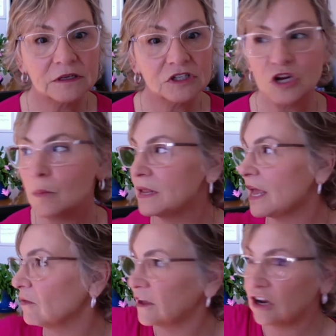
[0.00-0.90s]
There's nobody
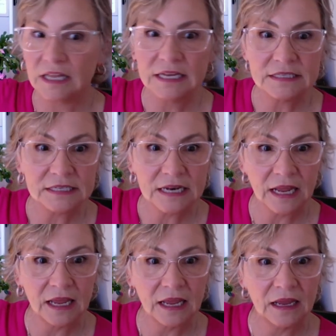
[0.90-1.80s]
out there
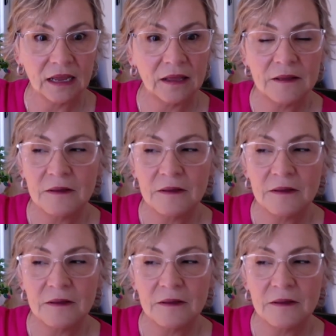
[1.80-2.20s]
listening.